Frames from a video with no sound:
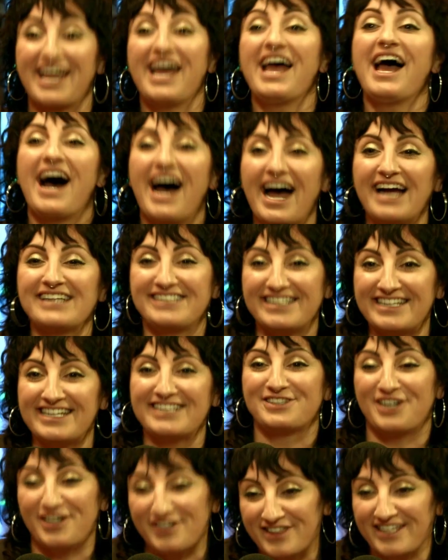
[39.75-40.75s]
say, I say
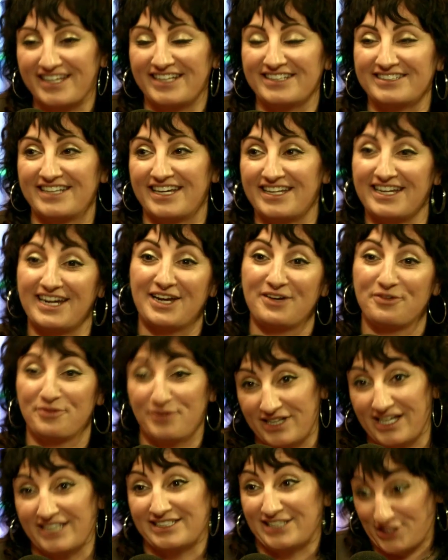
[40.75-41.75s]
things, all things, and I
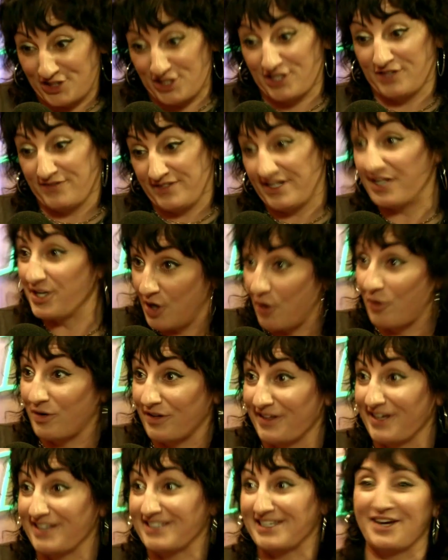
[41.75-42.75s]
realized I should have said that.
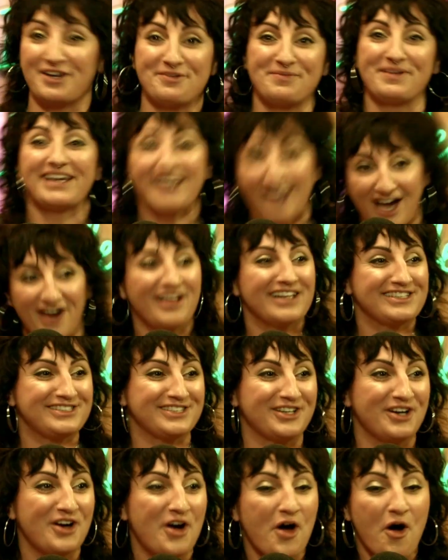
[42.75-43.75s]
I was like, oh,
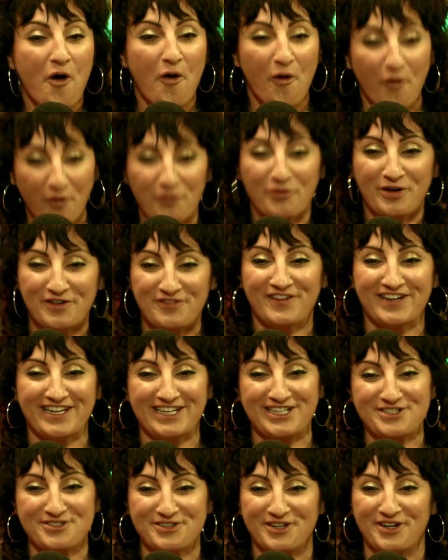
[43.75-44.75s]
that's a horrific
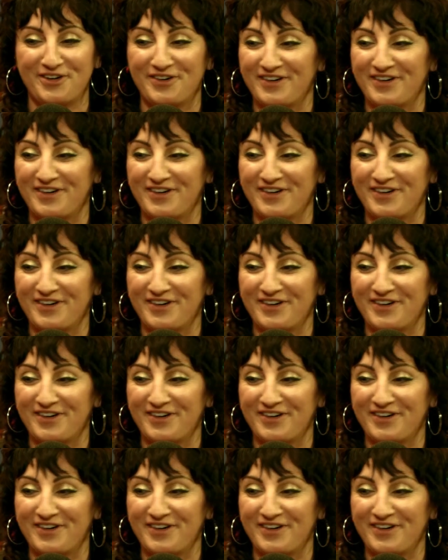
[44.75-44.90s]
intro.